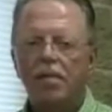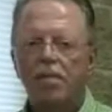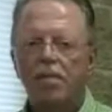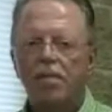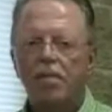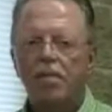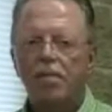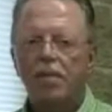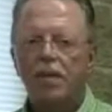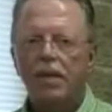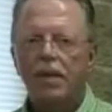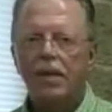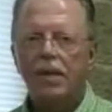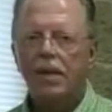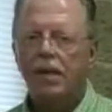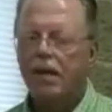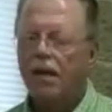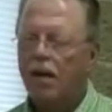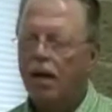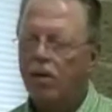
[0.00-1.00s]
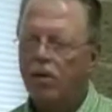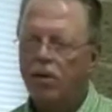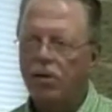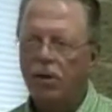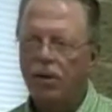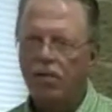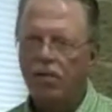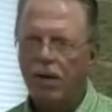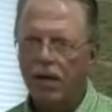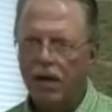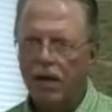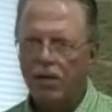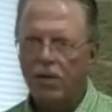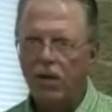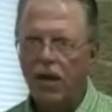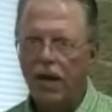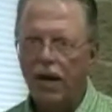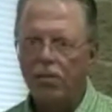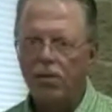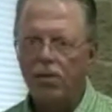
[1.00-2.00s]
Uh, I was given an
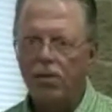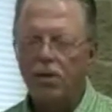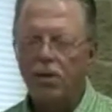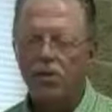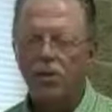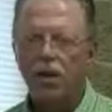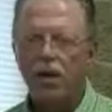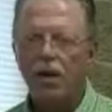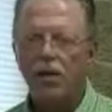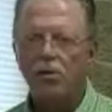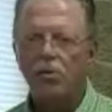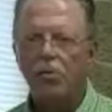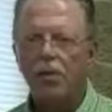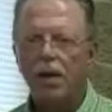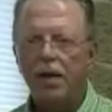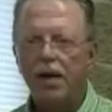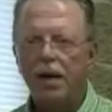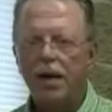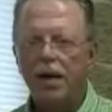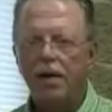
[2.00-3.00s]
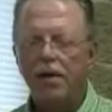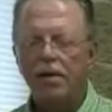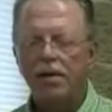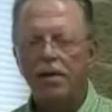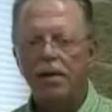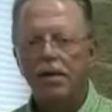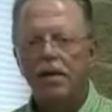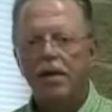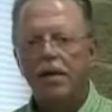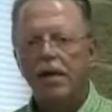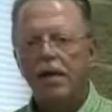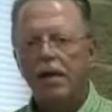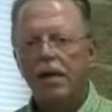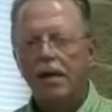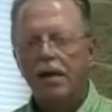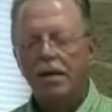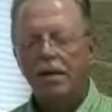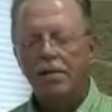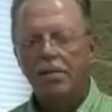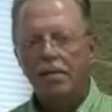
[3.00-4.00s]
example this last weekend.
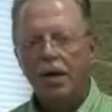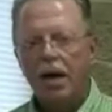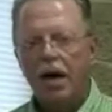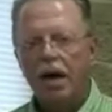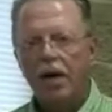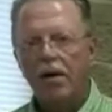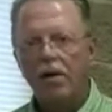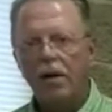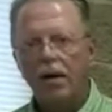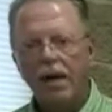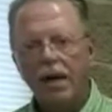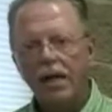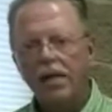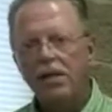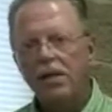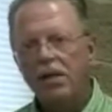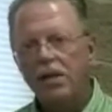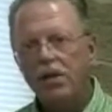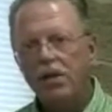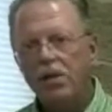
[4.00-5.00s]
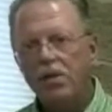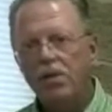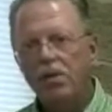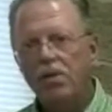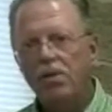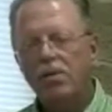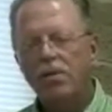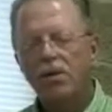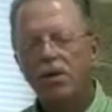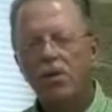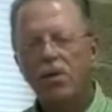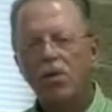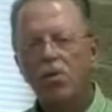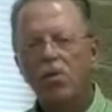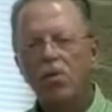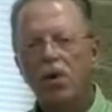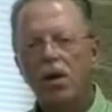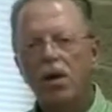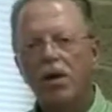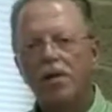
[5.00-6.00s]
hired an 18 year old to go
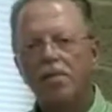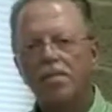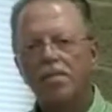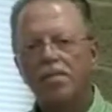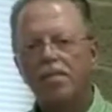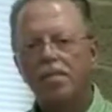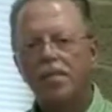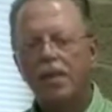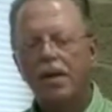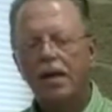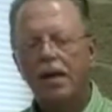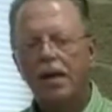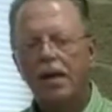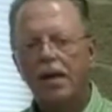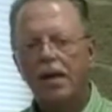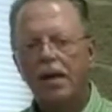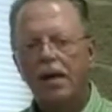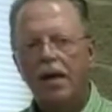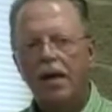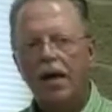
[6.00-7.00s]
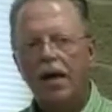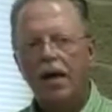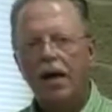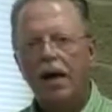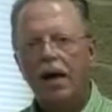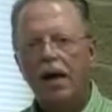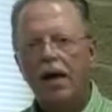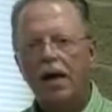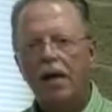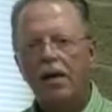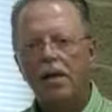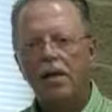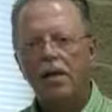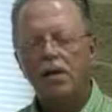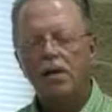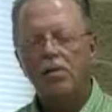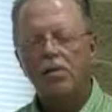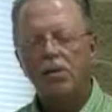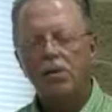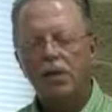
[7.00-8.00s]
to work, and
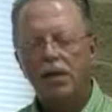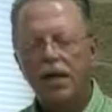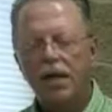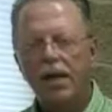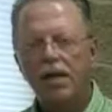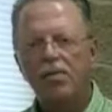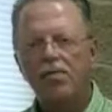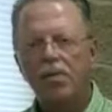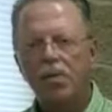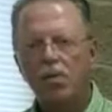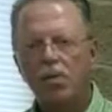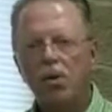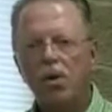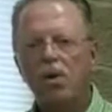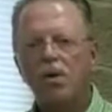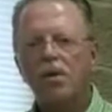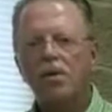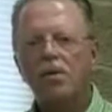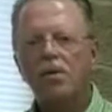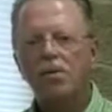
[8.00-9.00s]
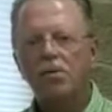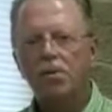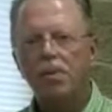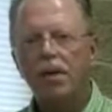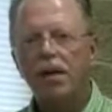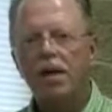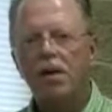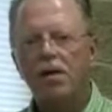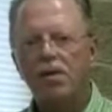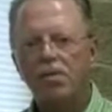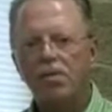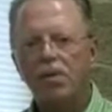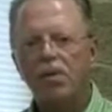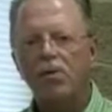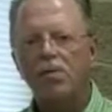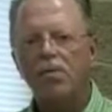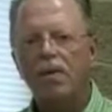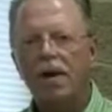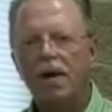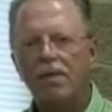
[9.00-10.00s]
he was late for work three out of the
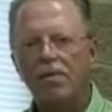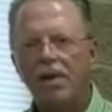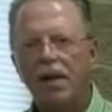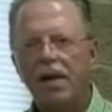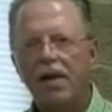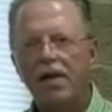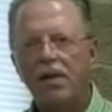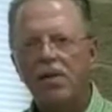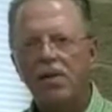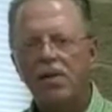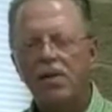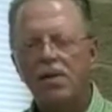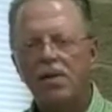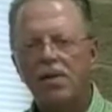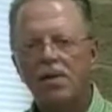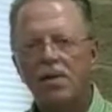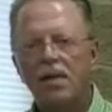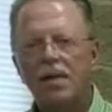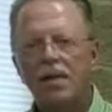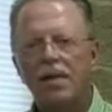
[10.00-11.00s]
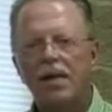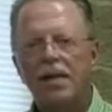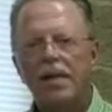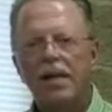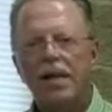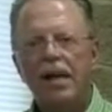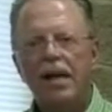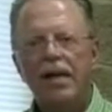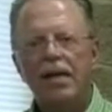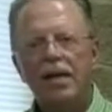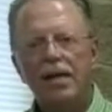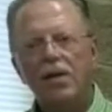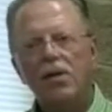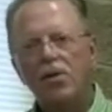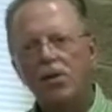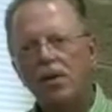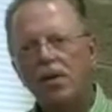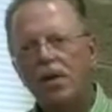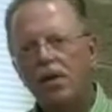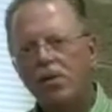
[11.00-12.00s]
first five days, and then
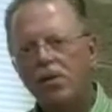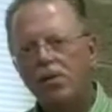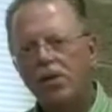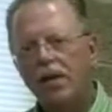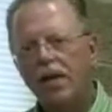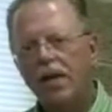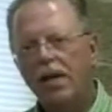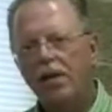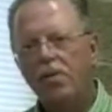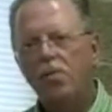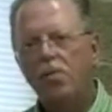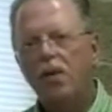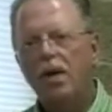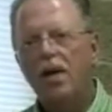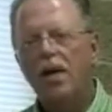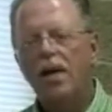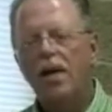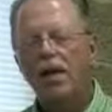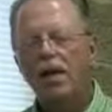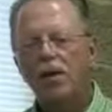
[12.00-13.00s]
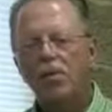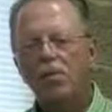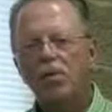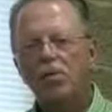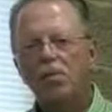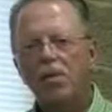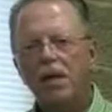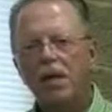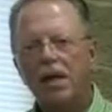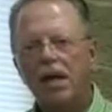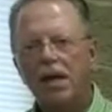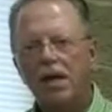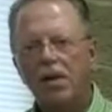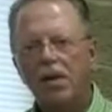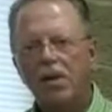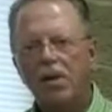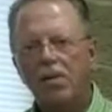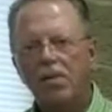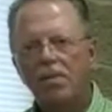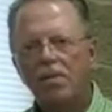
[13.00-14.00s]
couldn't understand why he was being let
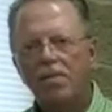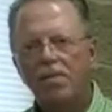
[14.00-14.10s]
go.